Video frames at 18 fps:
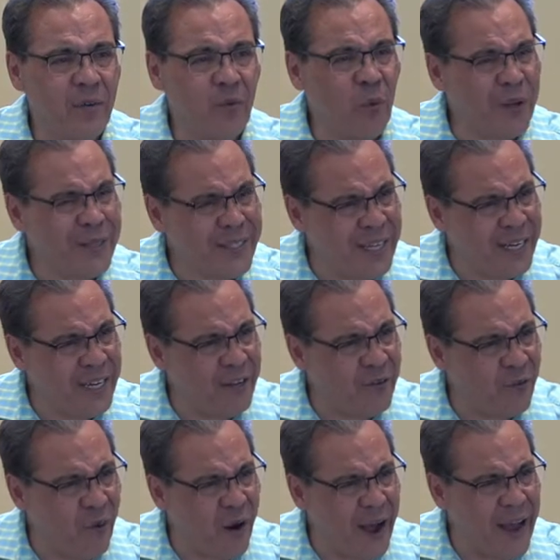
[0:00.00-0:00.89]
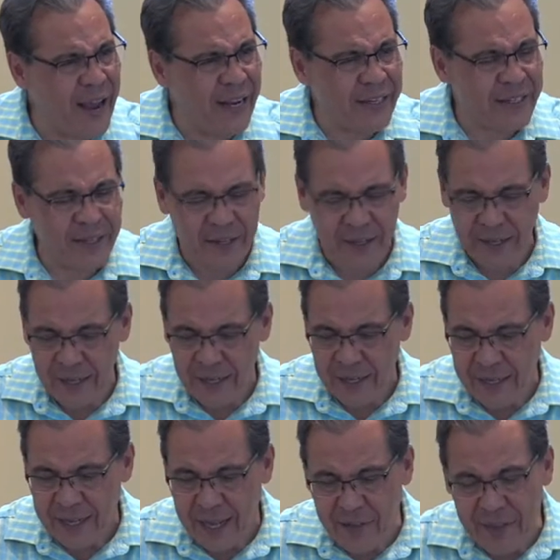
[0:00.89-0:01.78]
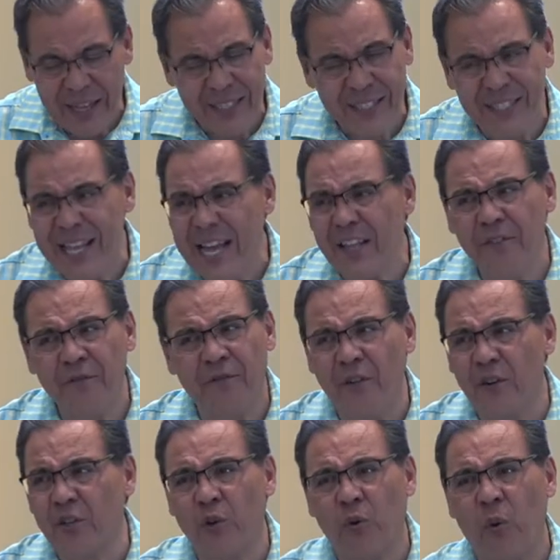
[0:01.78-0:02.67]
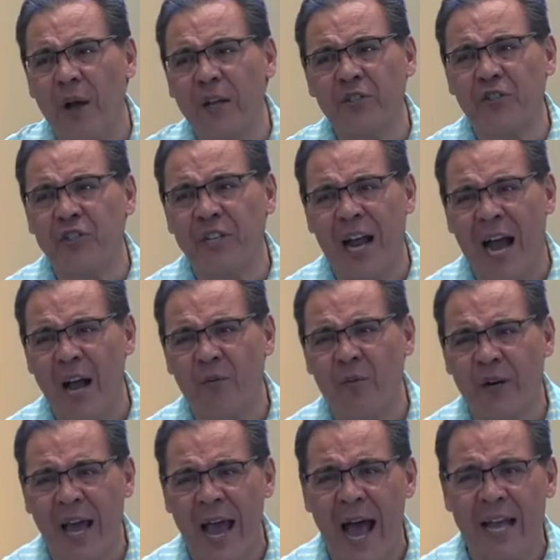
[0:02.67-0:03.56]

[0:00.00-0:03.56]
What did he write? Now, that's not the first question I would